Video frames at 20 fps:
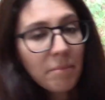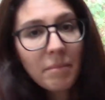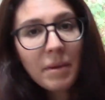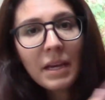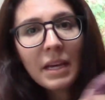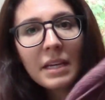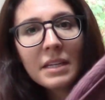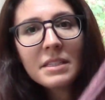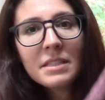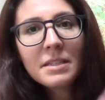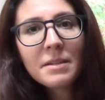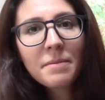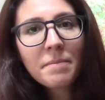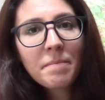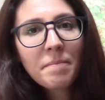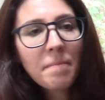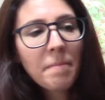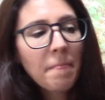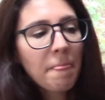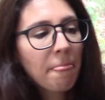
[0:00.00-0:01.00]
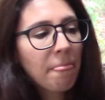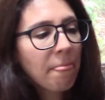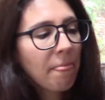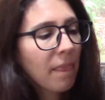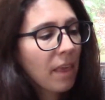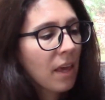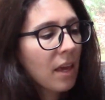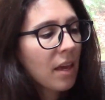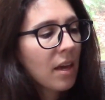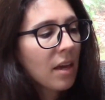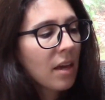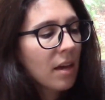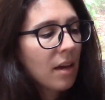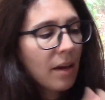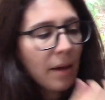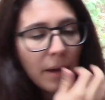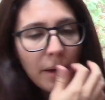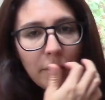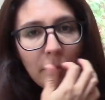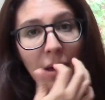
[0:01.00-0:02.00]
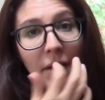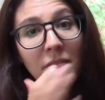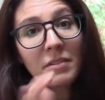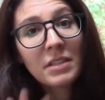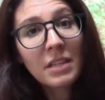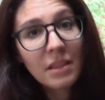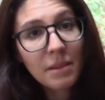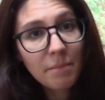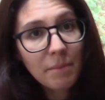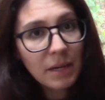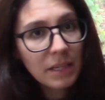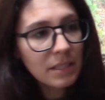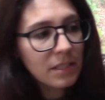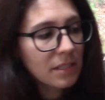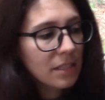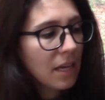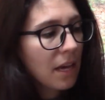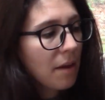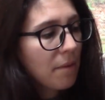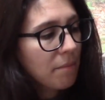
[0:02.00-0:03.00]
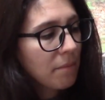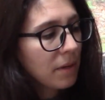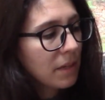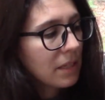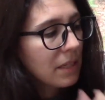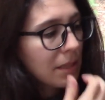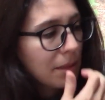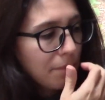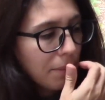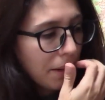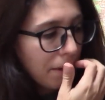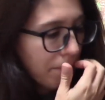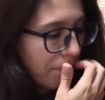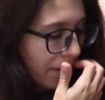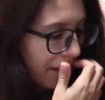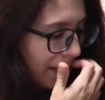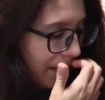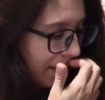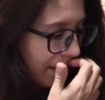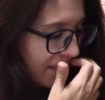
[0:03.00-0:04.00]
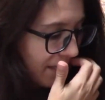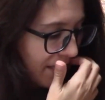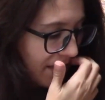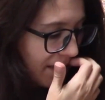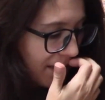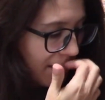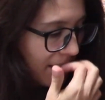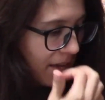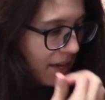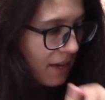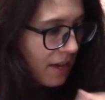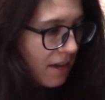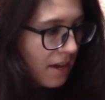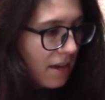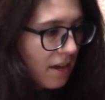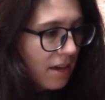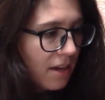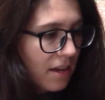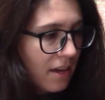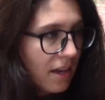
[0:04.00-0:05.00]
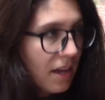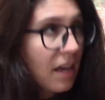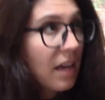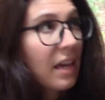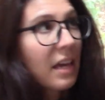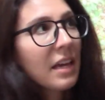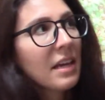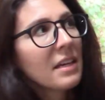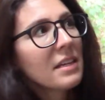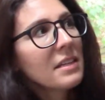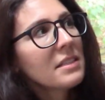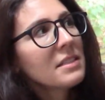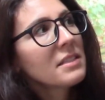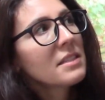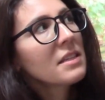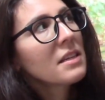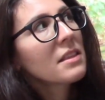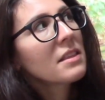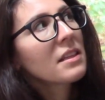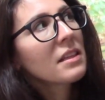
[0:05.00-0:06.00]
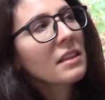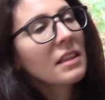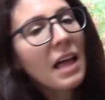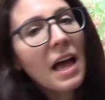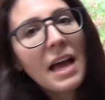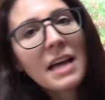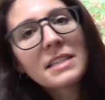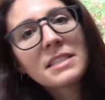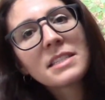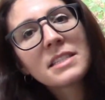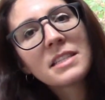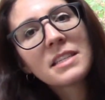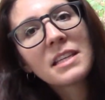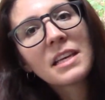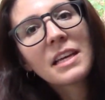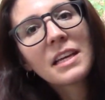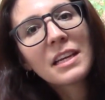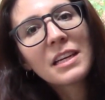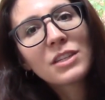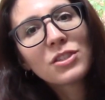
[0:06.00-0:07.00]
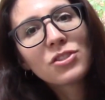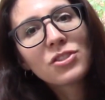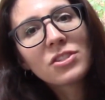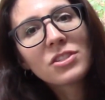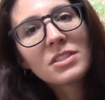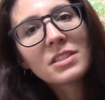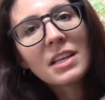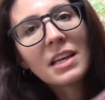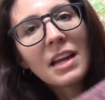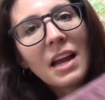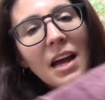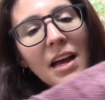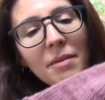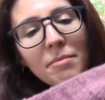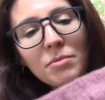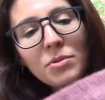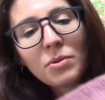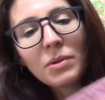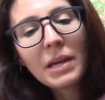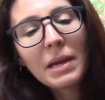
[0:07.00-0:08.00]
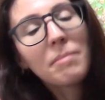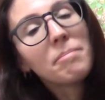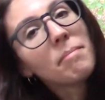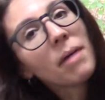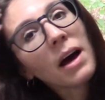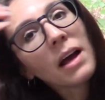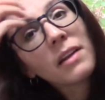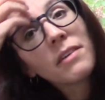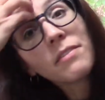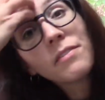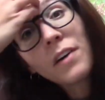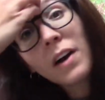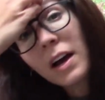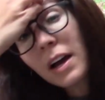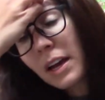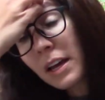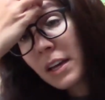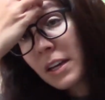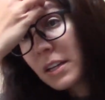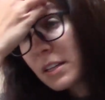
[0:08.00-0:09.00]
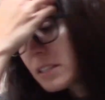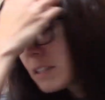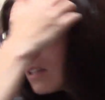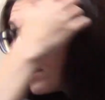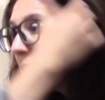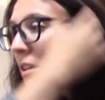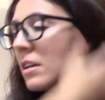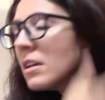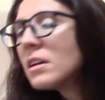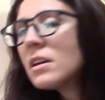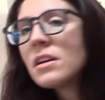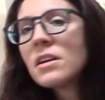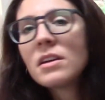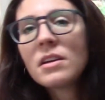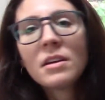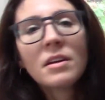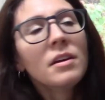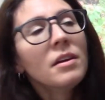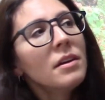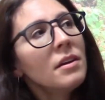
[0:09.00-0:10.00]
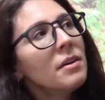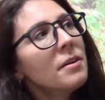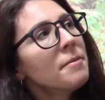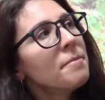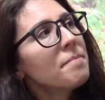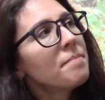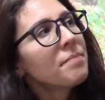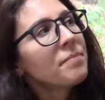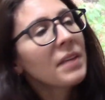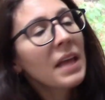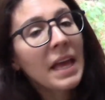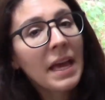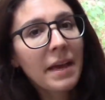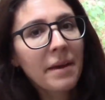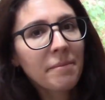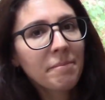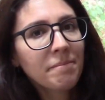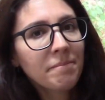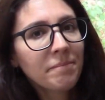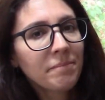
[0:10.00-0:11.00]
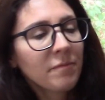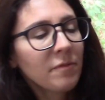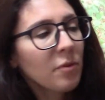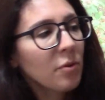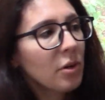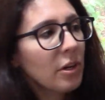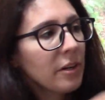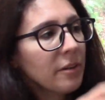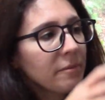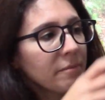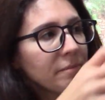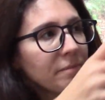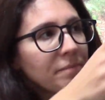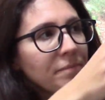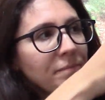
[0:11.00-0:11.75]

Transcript: band. Haven't done the buttons yet, but I did the button band. And the last thing is just that I'm doing a modified hem for it.